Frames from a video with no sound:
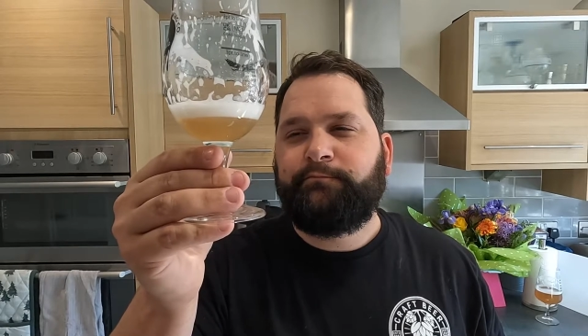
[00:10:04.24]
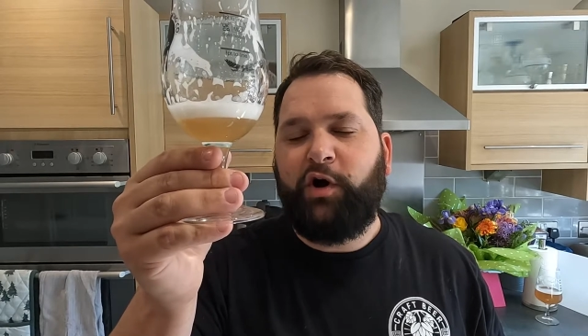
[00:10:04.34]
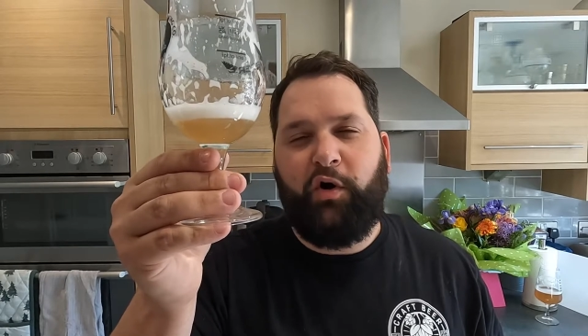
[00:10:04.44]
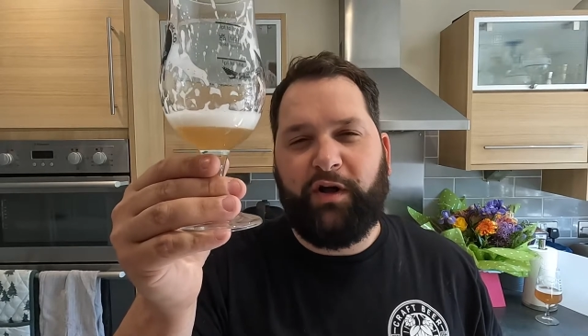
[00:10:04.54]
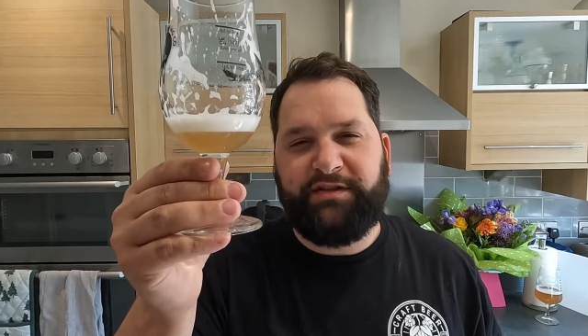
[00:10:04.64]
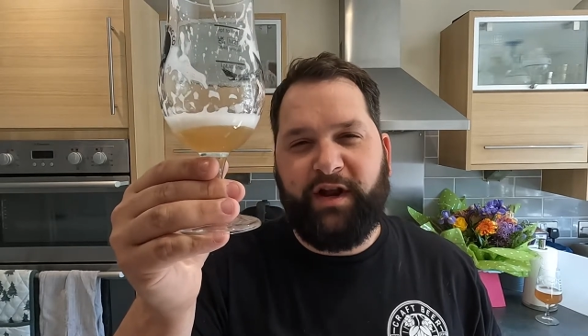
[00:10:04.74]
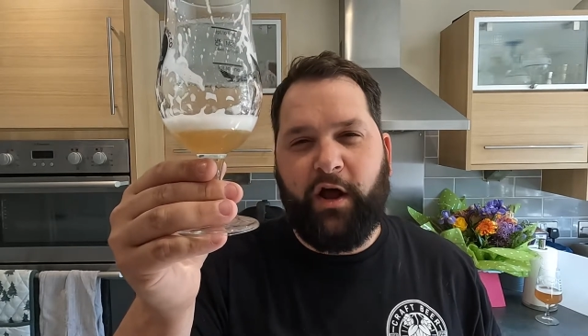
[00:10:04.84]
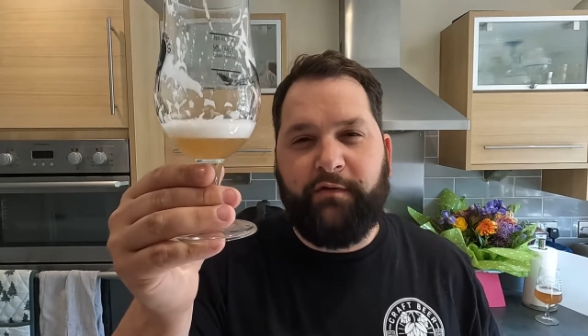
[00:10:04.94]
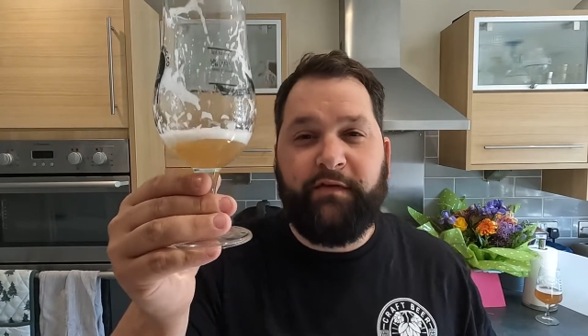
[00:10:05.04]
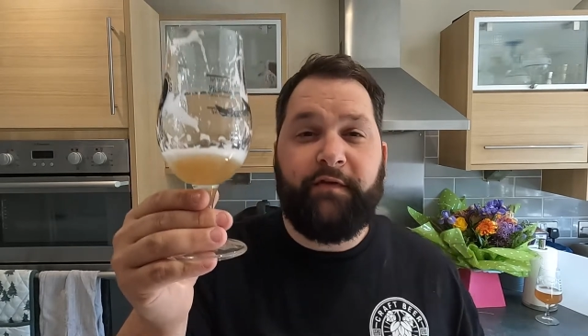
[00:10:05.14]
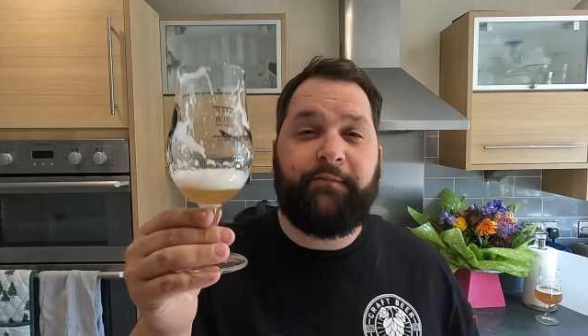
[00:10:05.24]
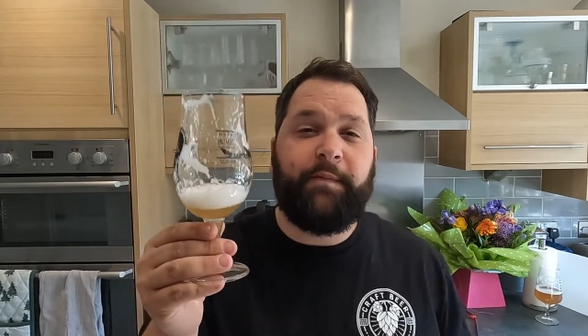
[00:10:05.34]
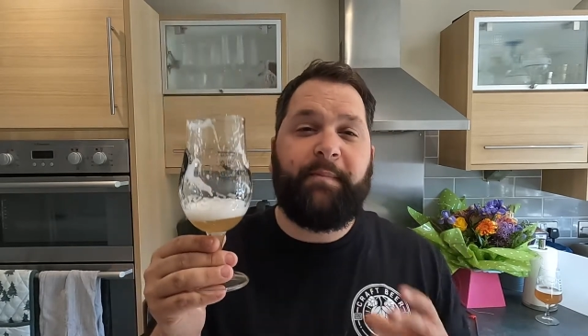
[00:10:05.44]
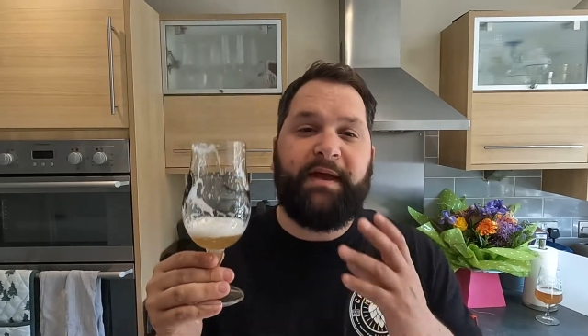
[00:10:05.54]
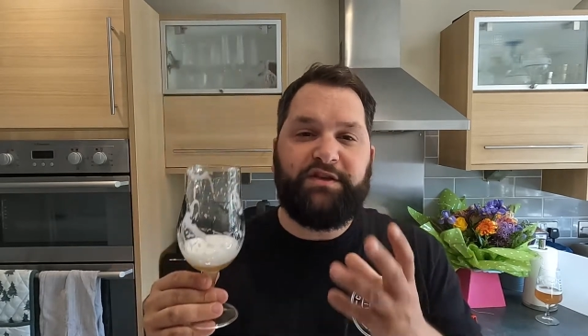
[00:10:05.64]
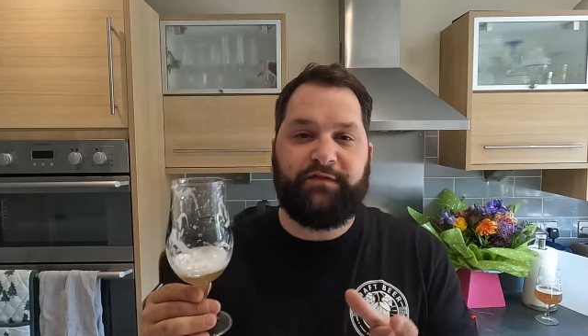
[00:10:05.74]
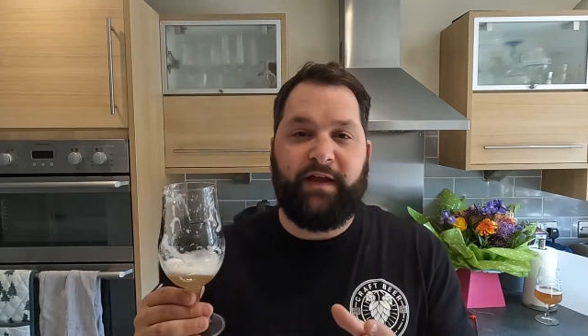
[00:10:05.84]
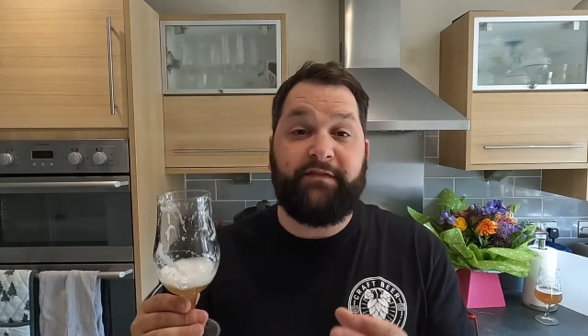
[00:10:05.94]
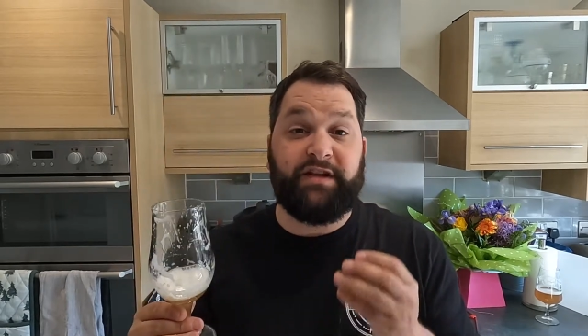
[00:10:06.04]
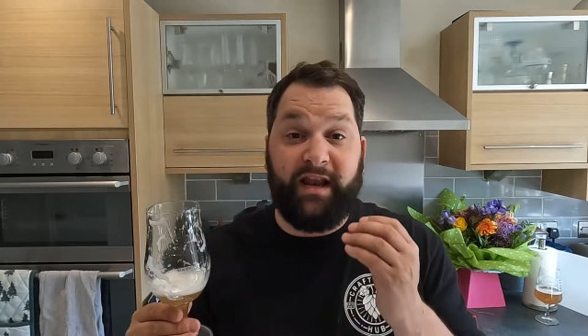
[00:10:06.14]
I don't know, that the peach
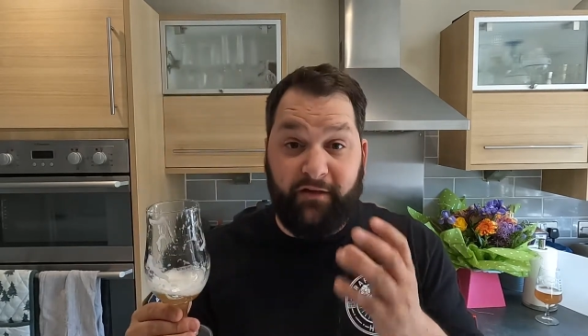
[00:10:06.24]
flavours are